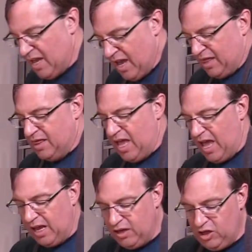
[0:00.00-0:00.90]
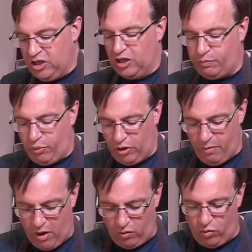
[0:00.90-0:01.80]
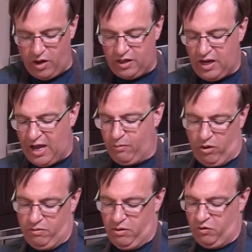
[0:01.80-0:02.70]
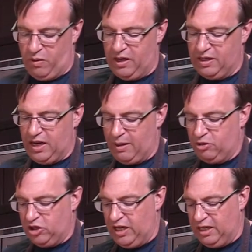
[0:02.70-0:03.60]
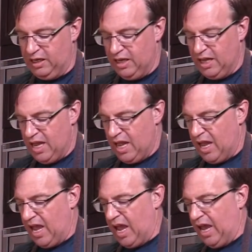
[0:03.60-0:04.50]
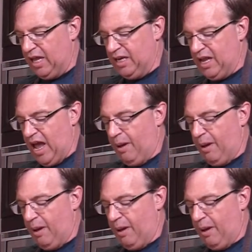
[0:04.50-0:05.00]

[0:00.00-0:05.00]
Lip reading: and then you just pull them out one at a time, or as many at a time as you need, and